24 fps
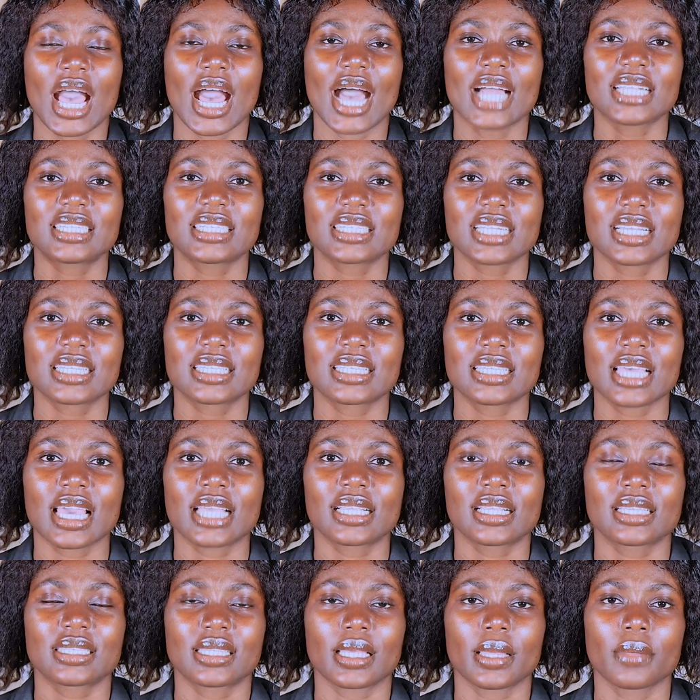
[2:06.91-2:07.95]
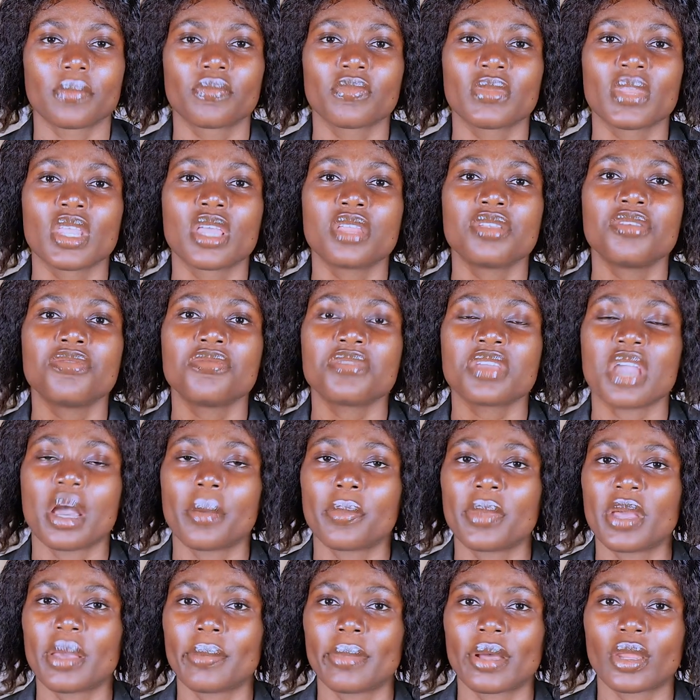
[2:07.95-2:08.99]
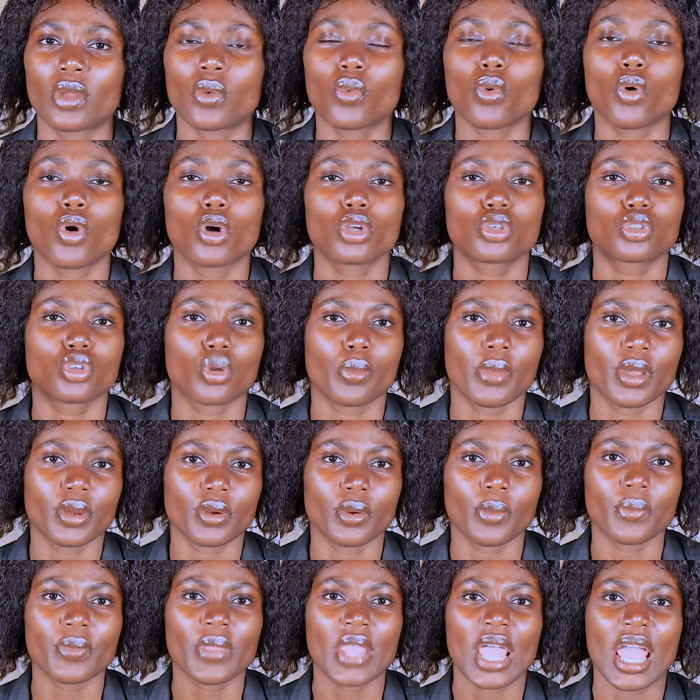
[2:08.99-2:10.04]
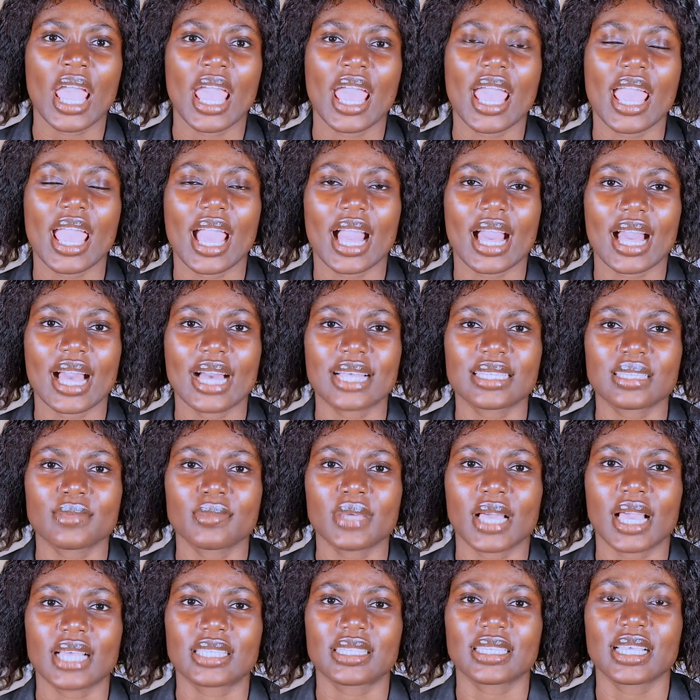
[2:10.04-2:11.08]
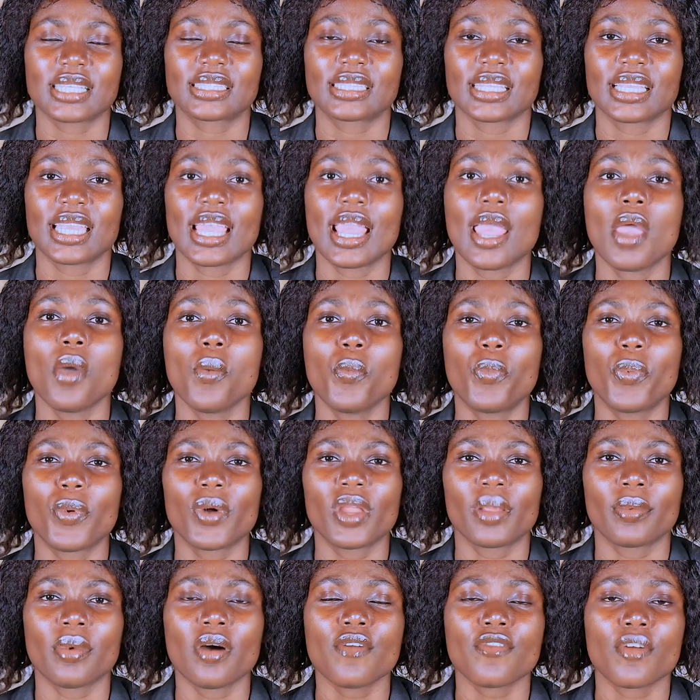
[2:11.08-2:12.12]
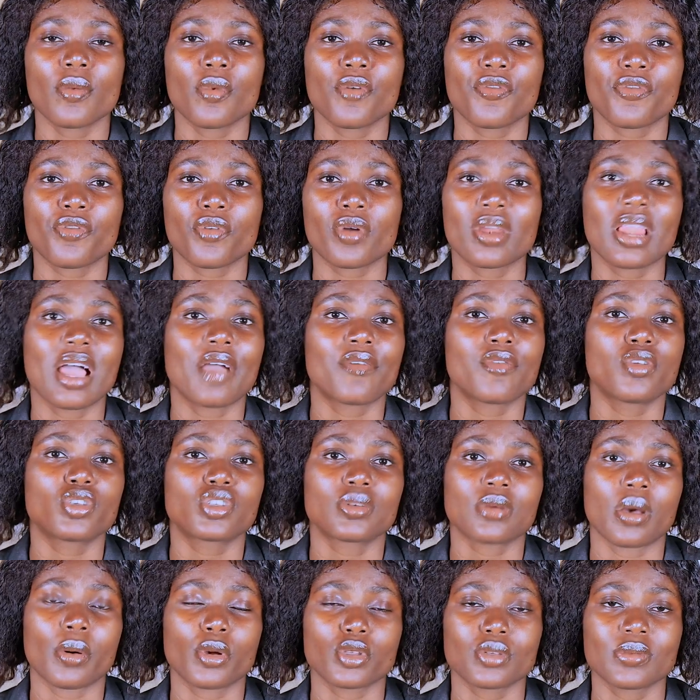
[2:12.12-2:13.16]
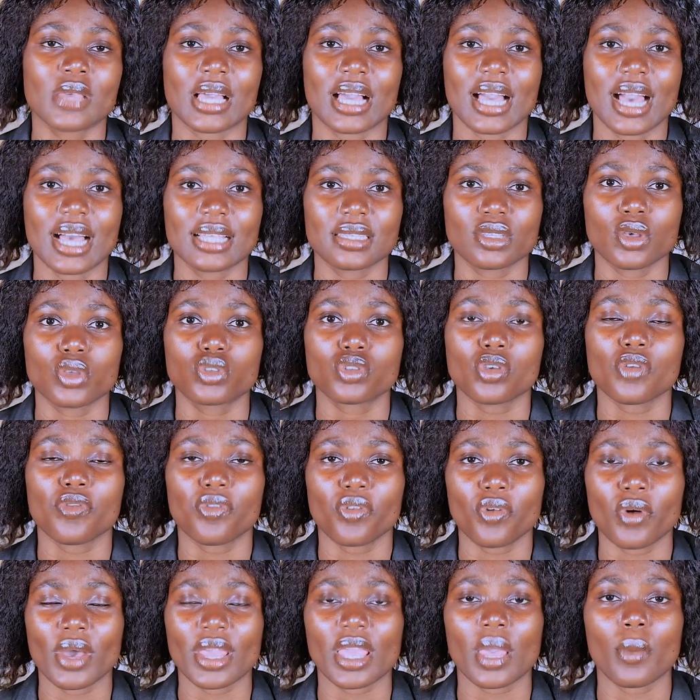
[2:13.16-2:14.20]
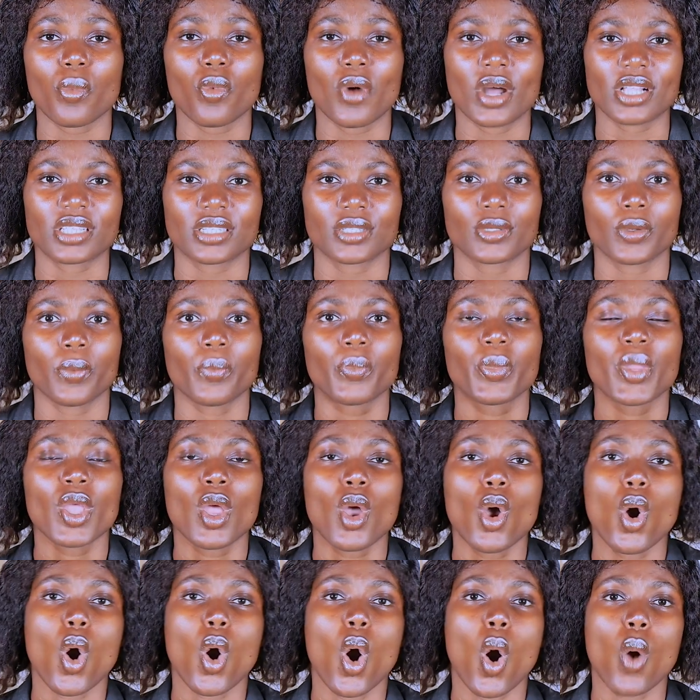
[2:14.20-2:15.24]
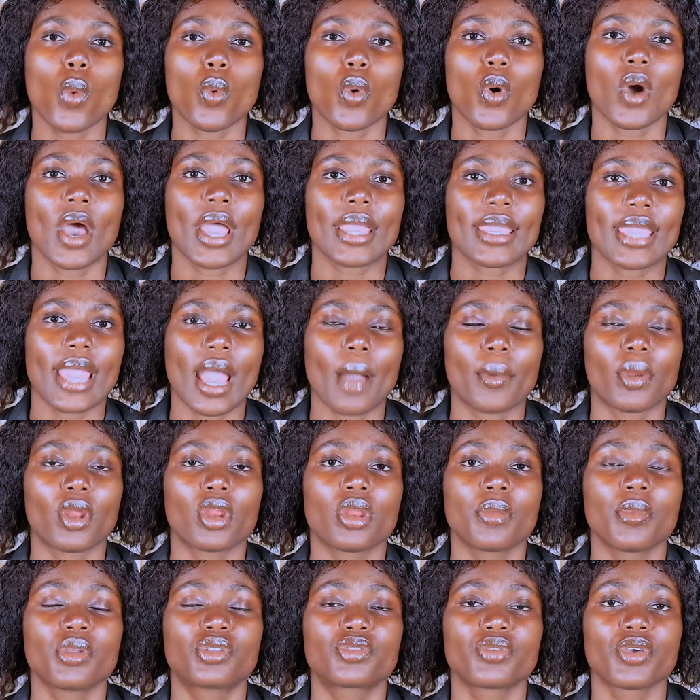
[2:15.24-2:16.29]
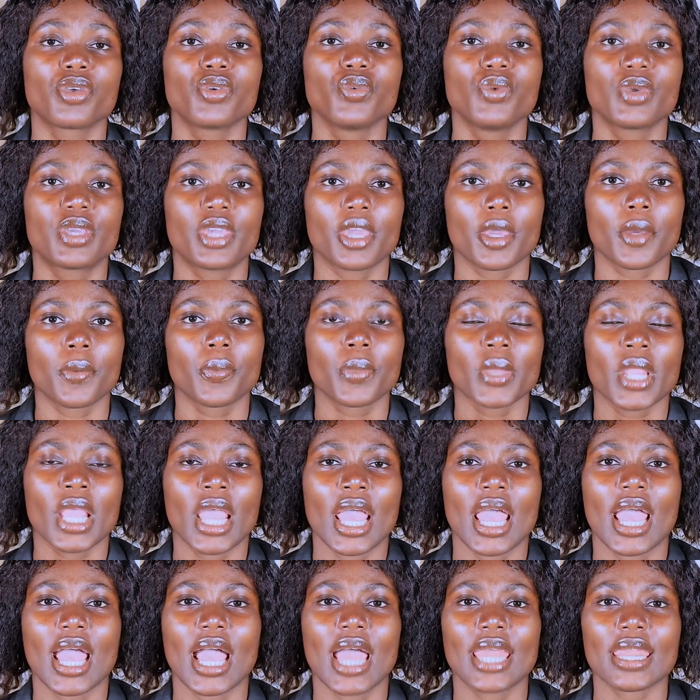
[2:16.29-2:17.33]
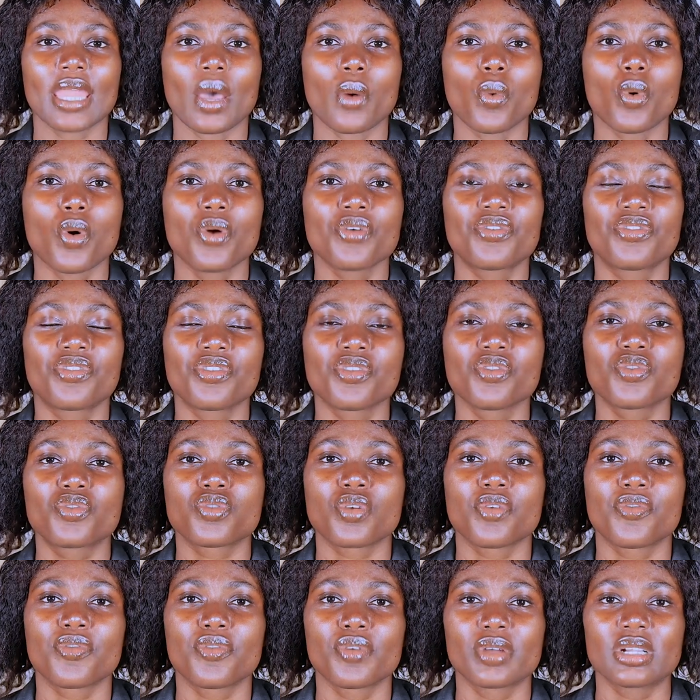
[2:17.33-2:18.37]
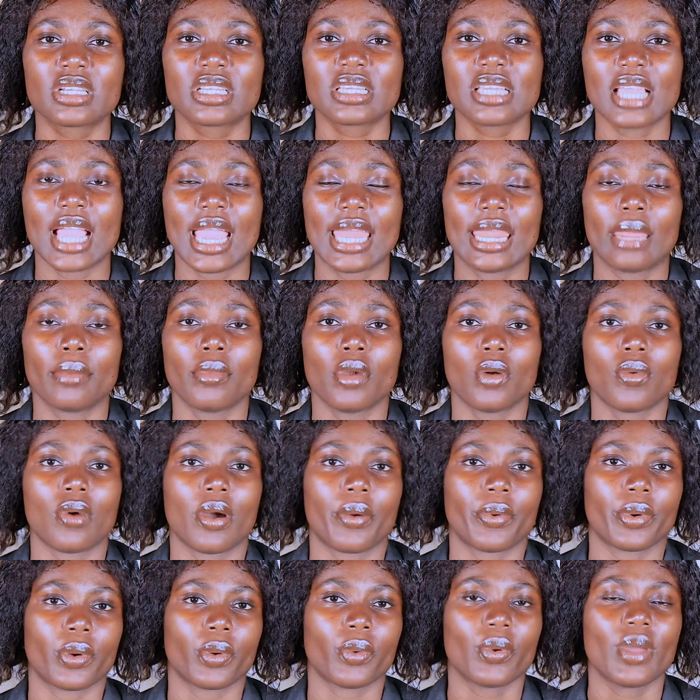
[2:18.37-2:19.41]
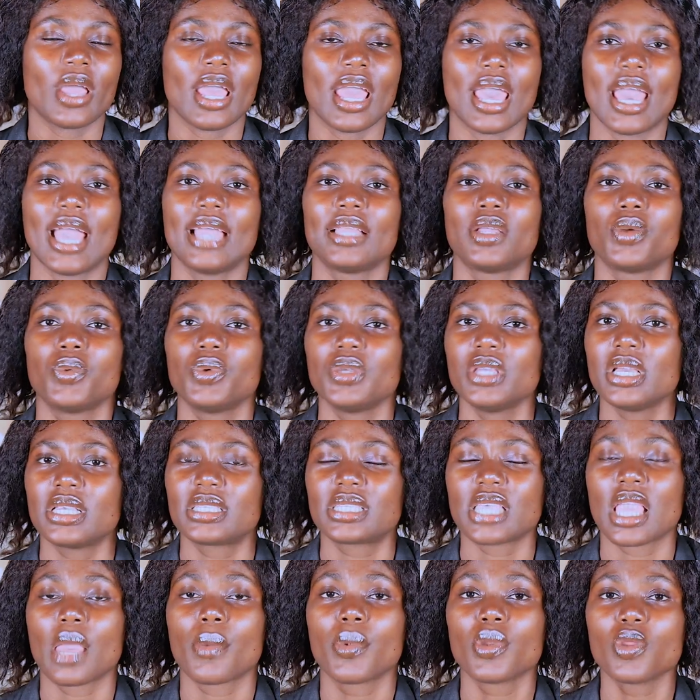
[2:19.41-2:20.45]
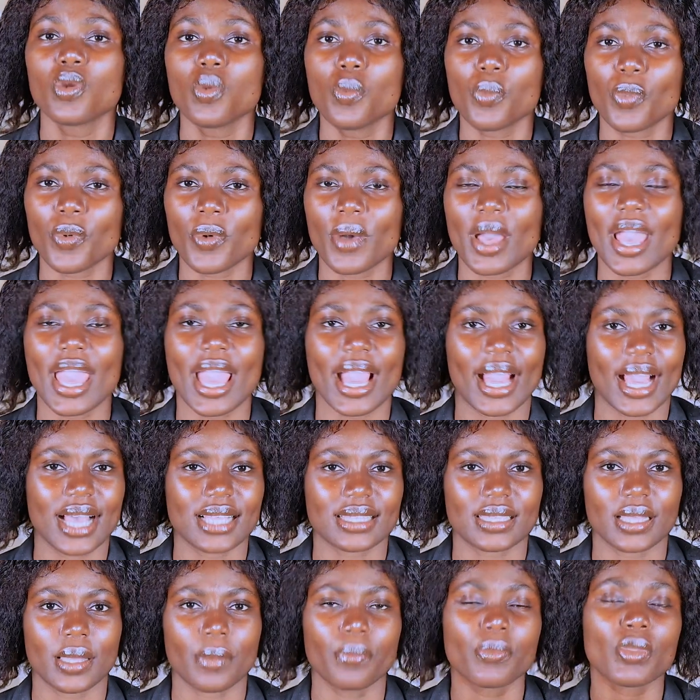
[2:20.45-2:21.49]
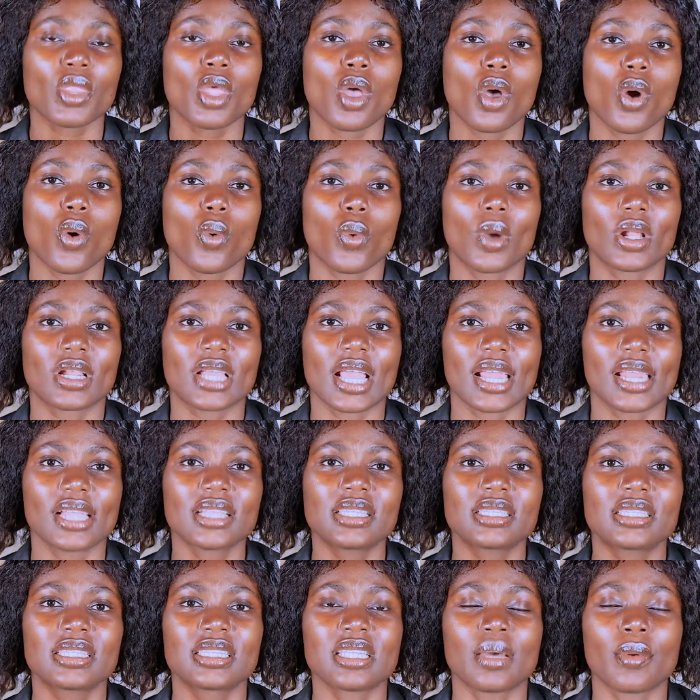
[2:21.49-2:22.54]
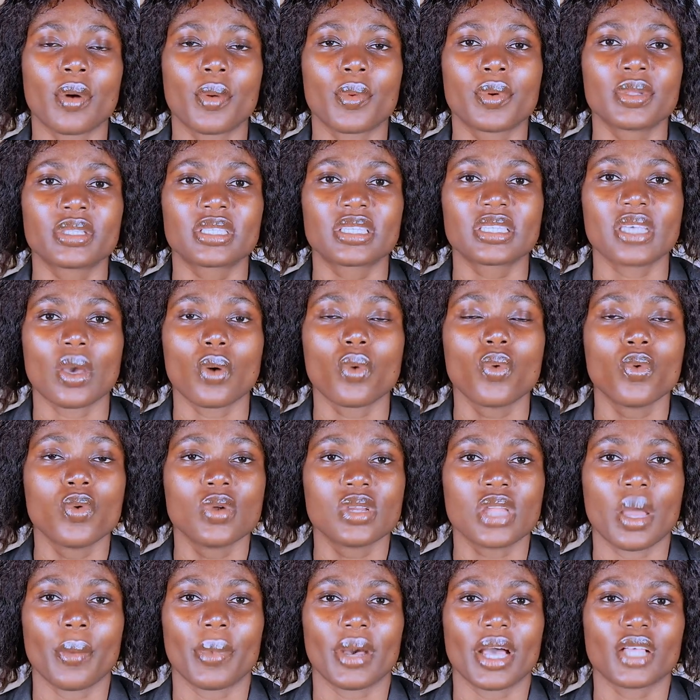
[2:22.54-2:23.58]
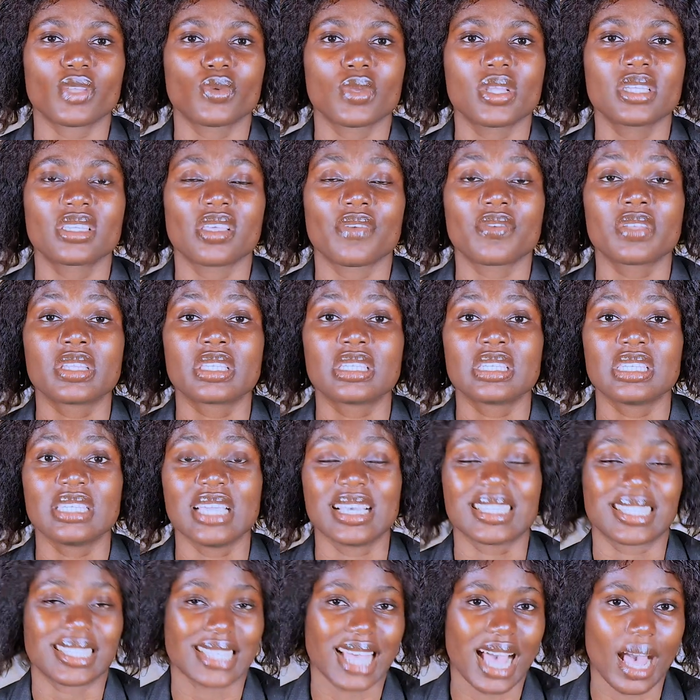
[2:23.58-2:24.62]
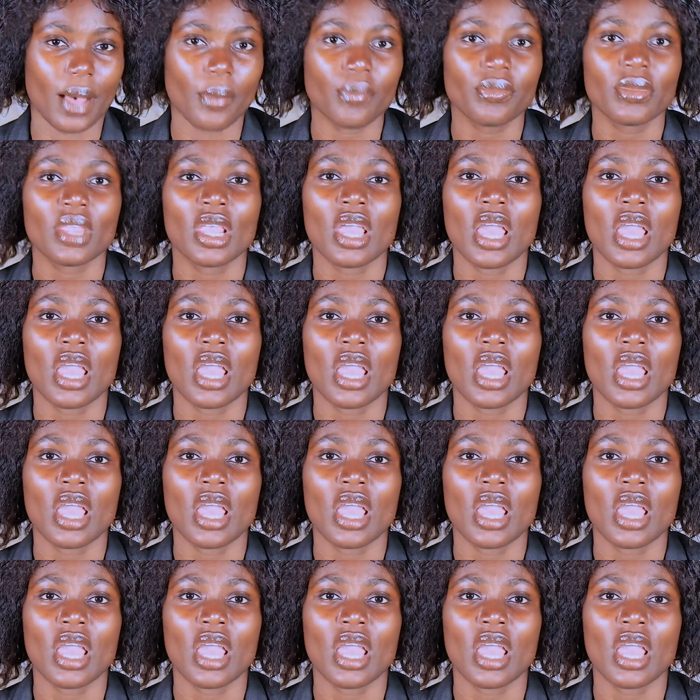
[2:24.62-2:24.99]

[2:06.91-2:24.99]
Actually, I said, you mean a bear man of war, Dominum. I can't make a section in for the month of 4 lives. So I was there, cast or so for a year watching them or what a year I'm going to make sure you keep and I will chink for the enemy. Well, anyway, even for air castle, what the identity number one thing, who number 27 years, and